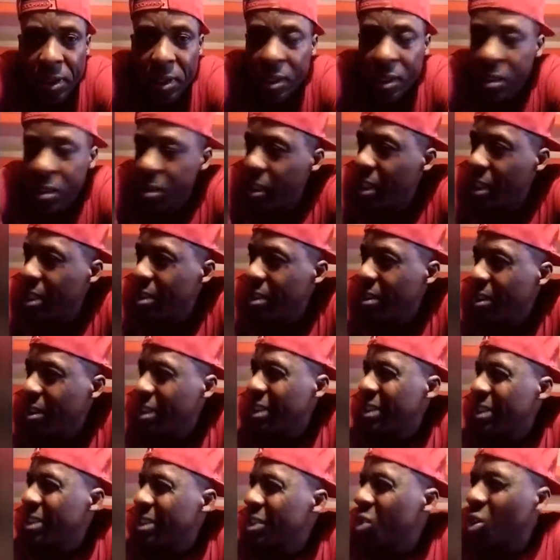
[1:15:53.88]
See,
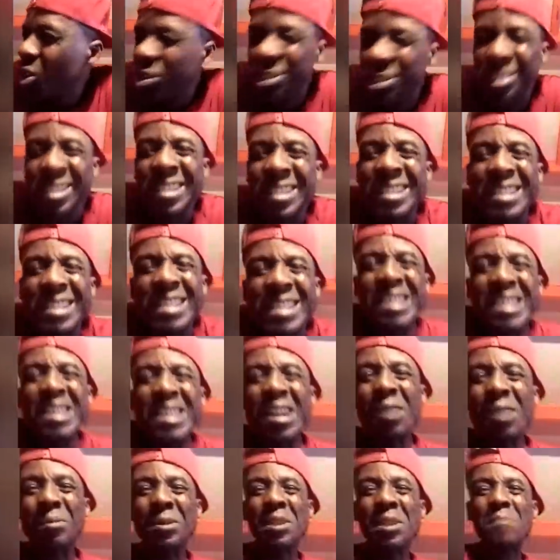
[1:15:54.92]
just
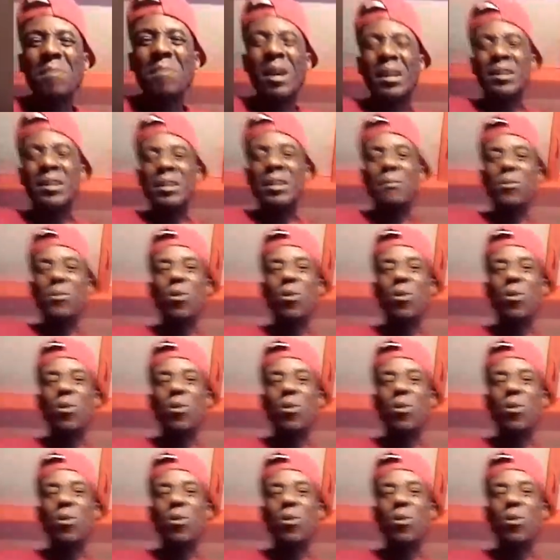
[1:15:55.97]
name the man them